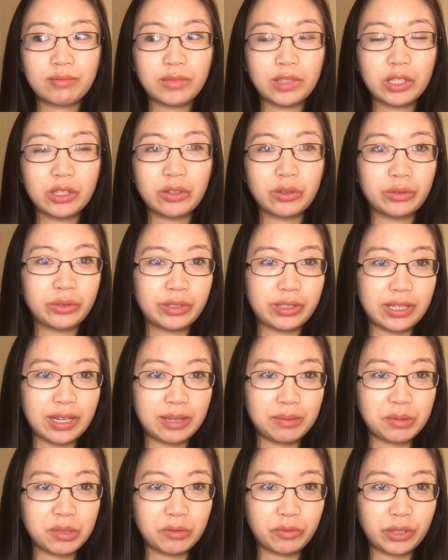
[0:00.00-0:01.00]
those
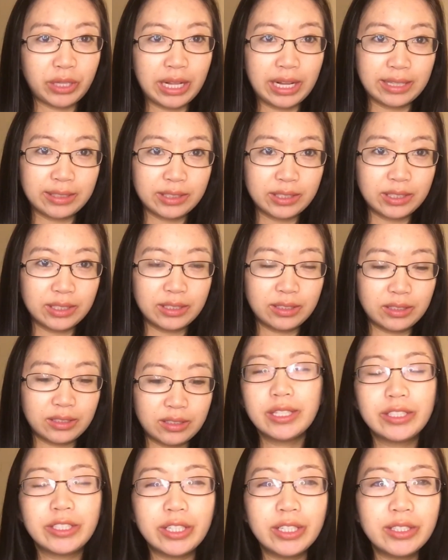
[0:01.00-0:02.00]
types of classes
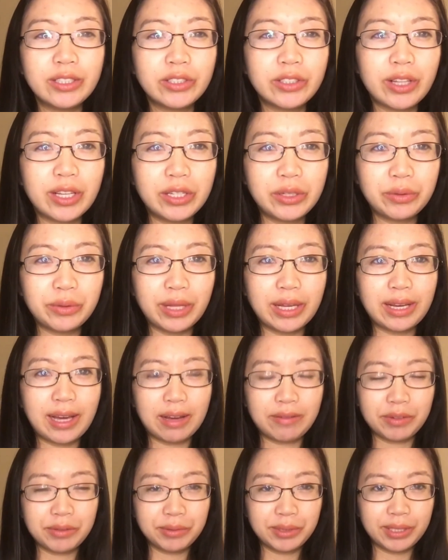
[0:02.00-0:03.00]
just so that you like have
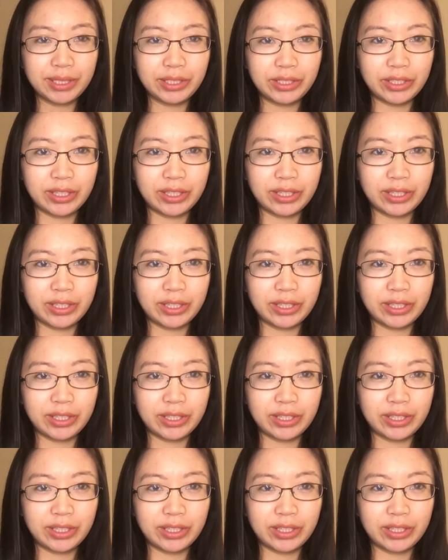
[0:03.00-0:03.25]
a really good